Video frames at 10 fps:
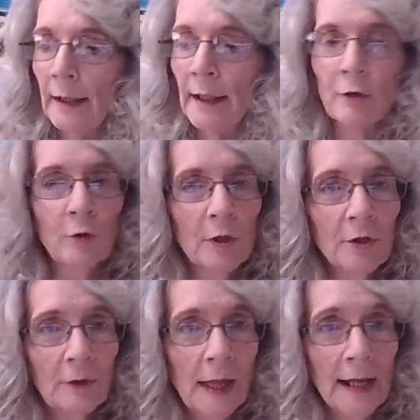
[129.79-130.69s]

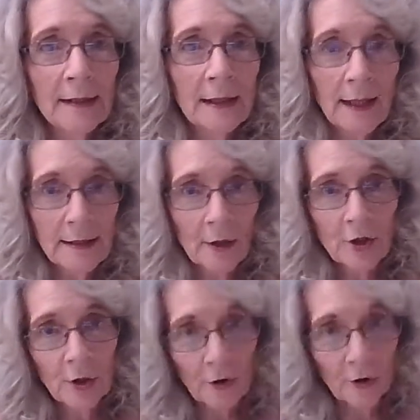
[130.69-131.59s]
hairdresser last, and that's how
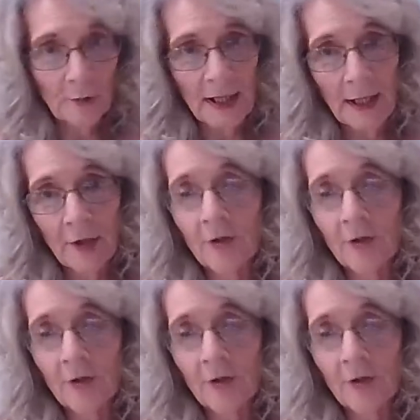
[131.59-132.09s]
she curled my hair.